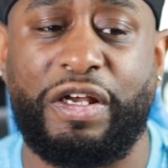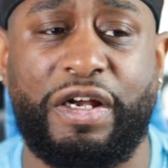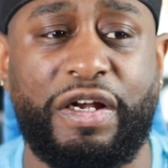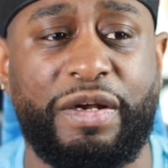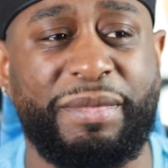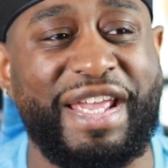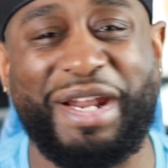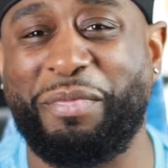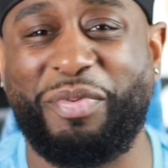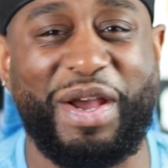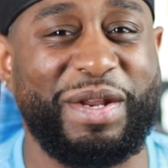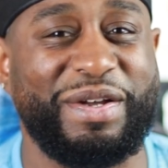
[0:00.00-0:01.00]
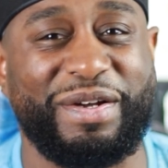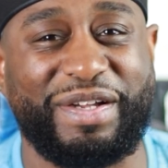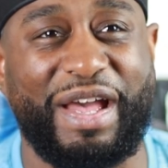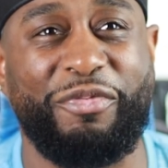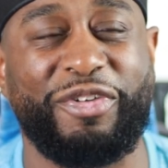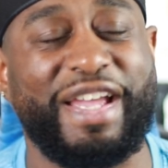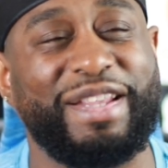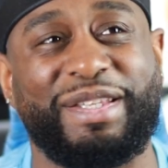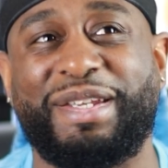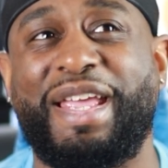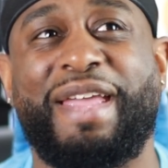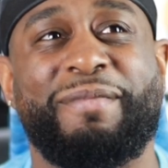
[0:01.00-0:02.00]
He had a product, I forgot
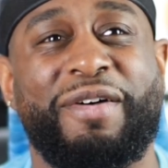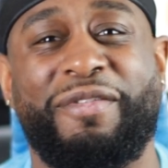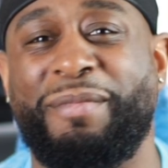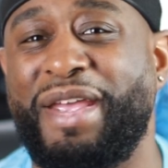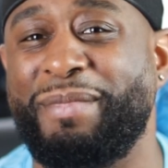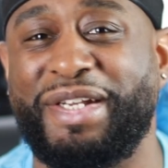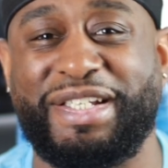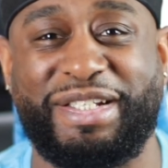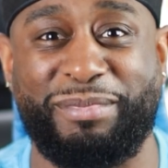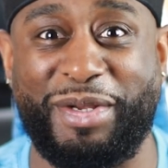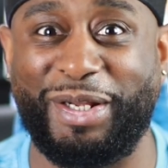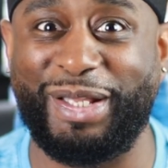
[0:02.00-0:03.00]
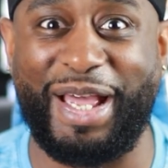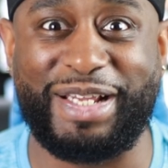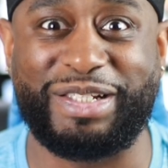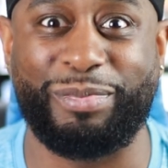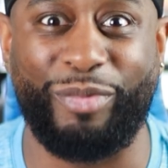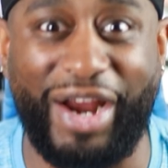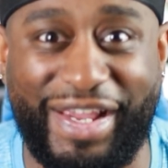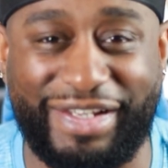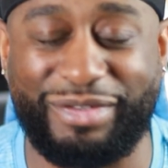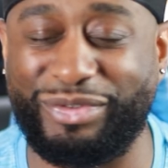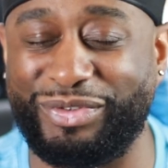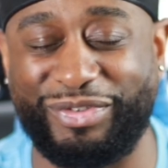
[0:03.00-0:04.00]
the name of it, man, but it smelled like
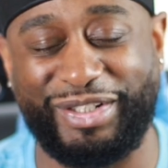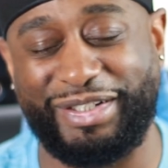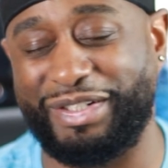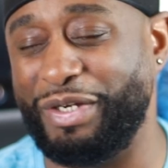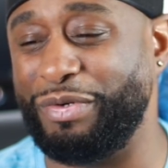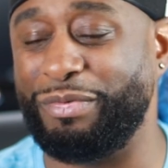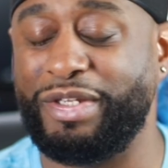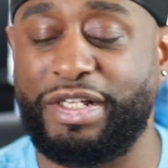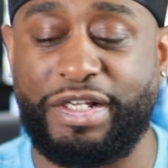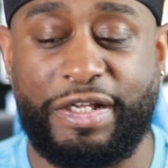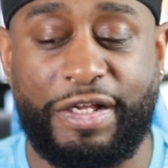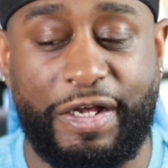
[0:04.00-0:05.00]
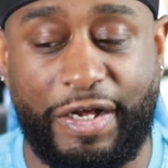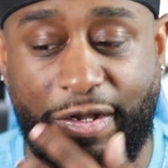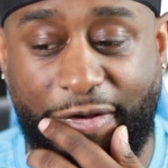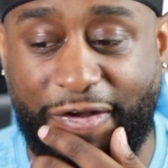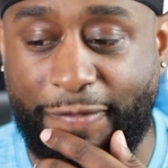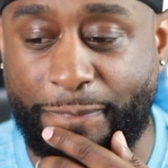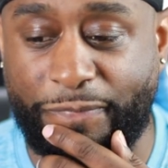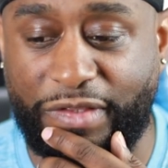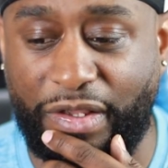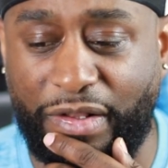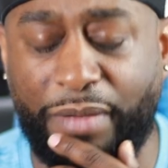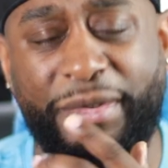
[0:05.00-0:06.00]
Sprite. It was really dope.
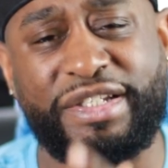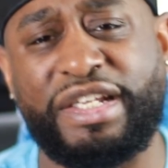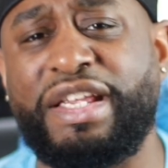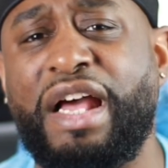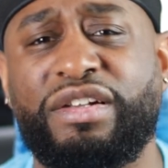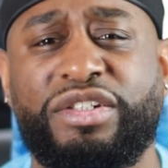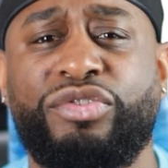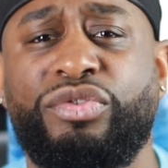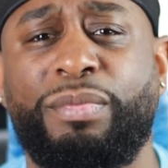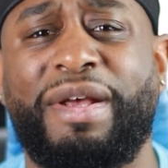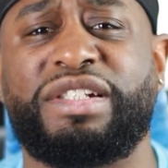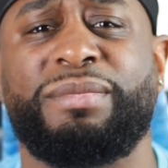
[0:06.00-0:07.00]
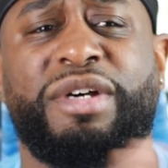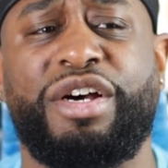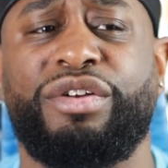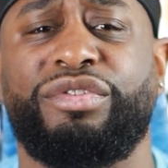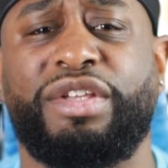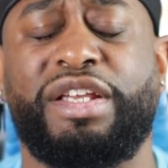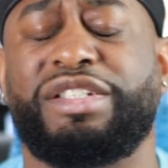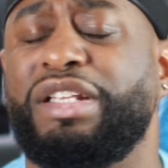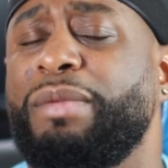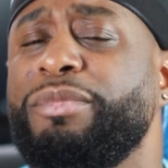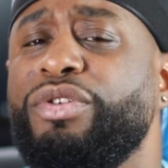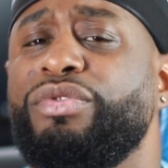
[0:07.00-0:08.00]
Let me tell y'all too about some other things that
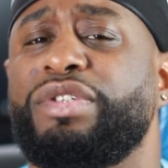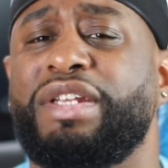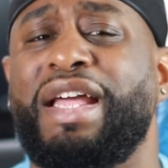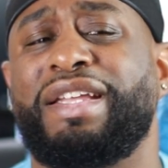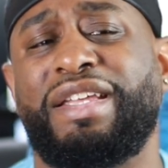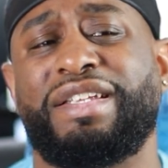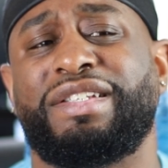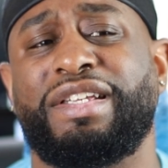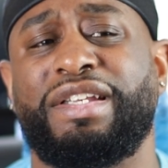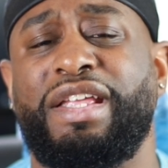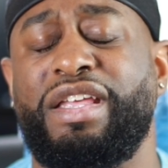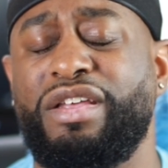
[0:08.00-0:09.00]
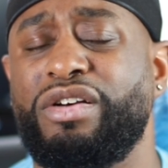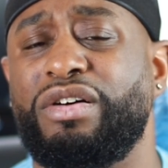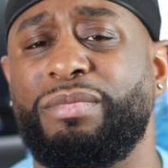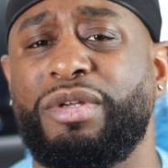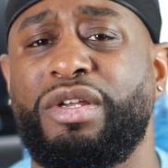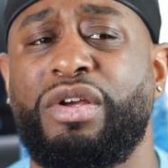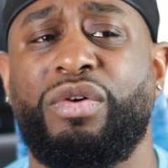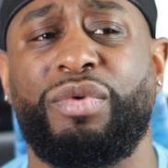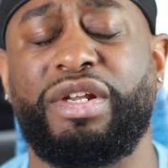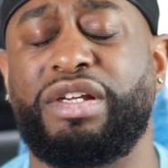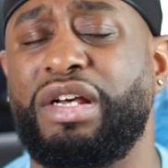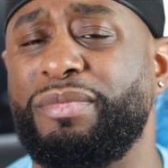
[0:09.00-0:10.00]
I'm using, I guess can help
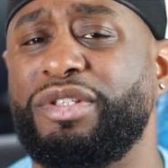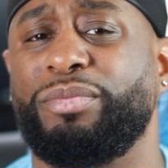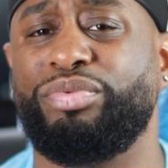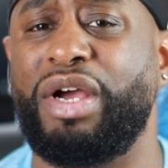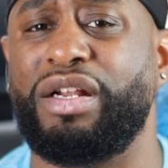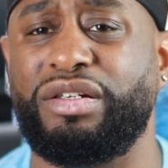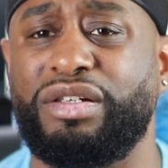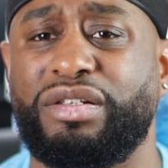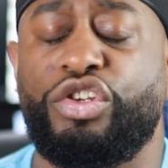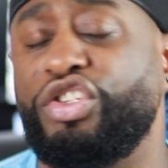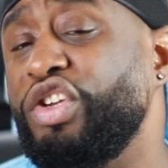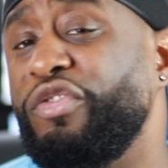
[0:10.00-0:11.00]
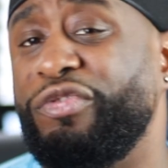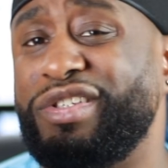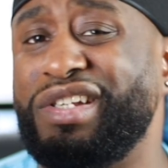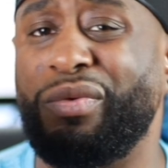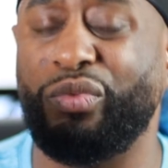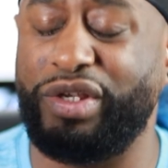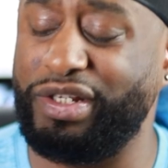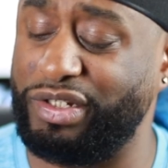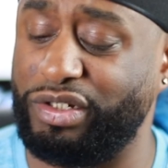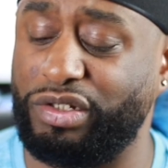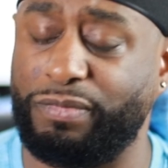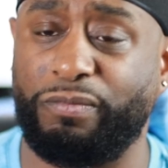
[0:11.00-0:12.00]
when it comes to product. So for some
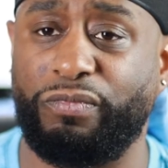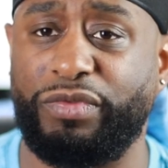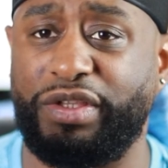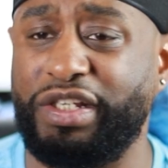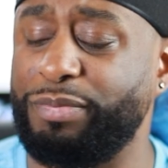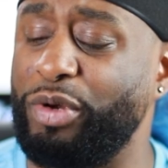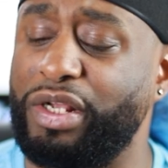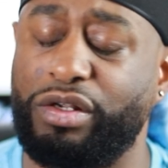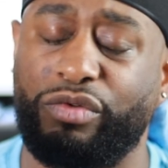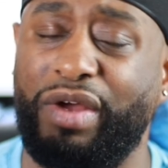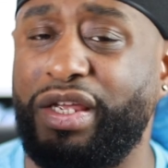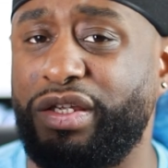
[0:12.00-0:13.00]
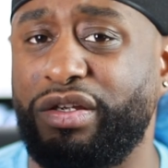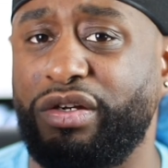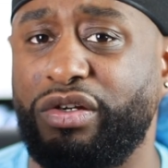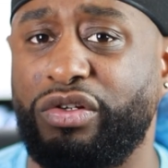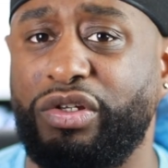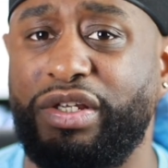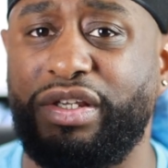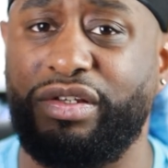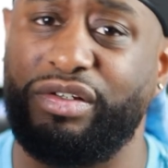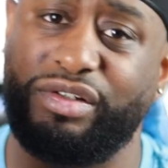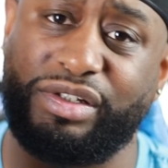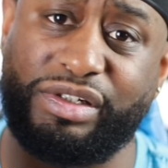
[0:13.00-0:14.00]
reason, this product right here
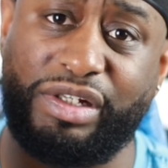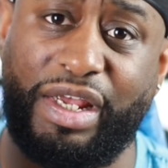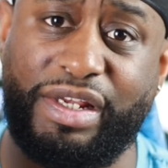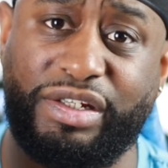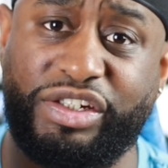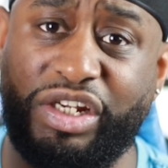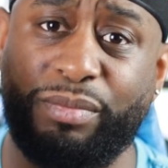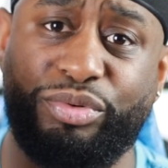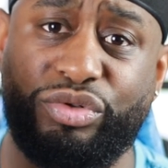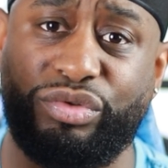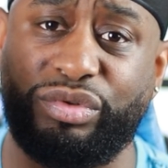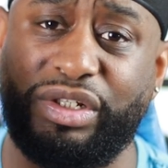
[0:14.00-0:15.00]
is a shampoo.